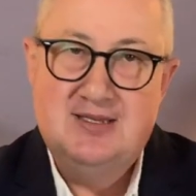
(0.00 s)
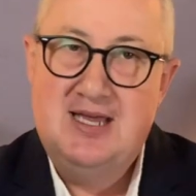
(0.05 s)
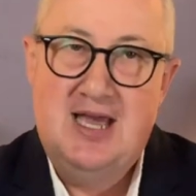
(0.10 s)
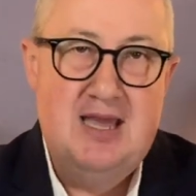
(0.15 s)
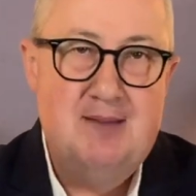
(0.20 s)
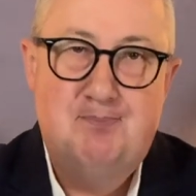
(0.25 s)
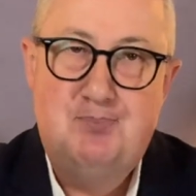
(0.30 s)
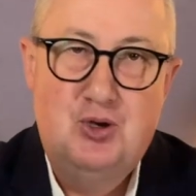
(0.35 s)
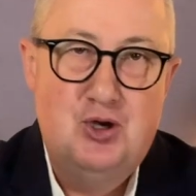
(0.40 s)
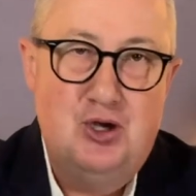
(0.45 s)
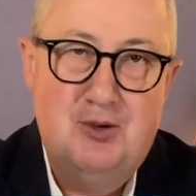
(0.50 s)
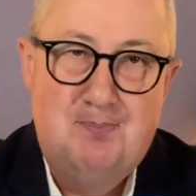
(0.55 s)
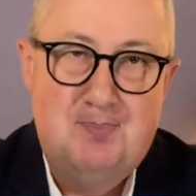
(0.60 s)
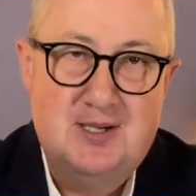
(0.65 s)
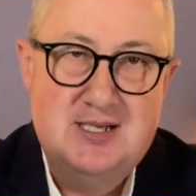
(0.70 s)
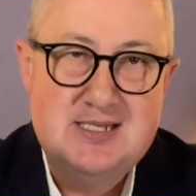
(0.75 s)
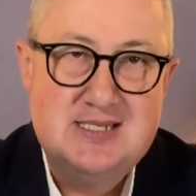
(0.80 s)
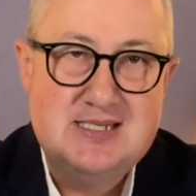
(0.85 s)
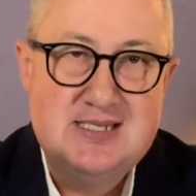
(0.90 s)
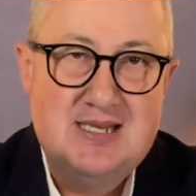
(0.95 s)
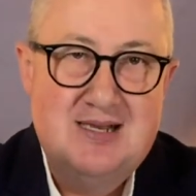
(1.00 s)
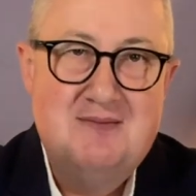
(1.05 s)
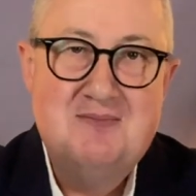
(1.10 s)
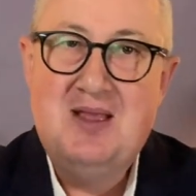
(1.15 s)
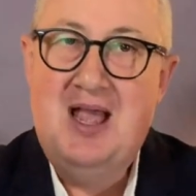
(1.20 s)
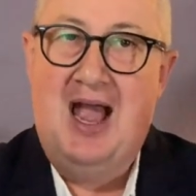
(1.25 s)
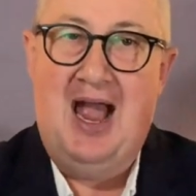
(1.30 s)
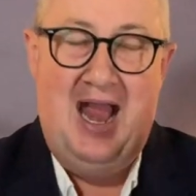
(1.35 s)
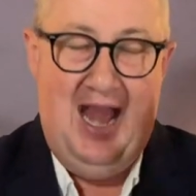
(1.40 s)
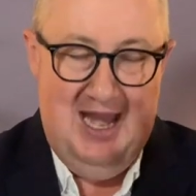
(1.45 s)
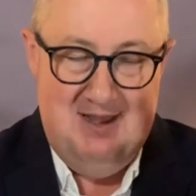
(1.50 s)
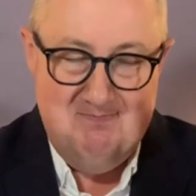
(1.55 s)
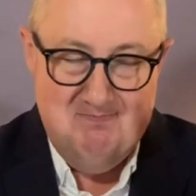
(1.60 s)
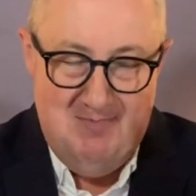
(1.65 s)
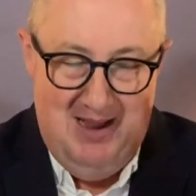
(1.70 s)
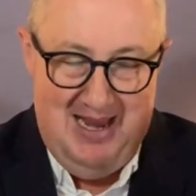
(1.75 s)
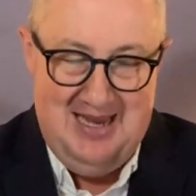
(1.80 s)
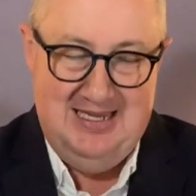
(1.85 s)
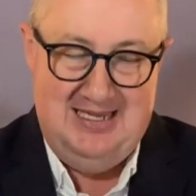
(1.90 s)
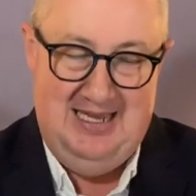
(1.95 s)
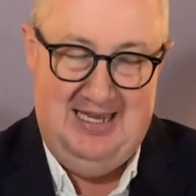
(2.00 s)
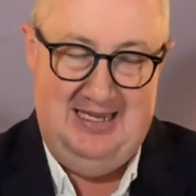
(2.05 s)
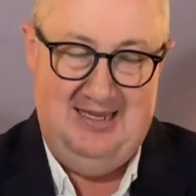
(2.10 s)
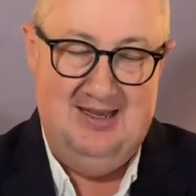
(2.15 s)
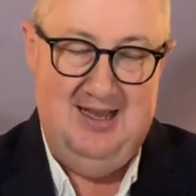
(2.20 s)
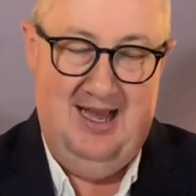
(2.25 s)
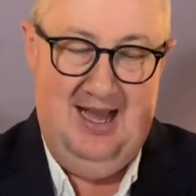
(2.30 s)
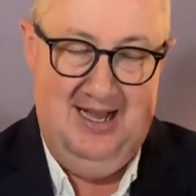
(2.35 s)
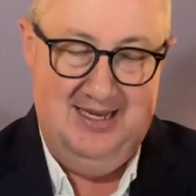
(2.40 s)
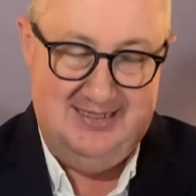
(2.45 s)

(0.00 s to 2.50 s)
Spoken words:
their purpose, and making a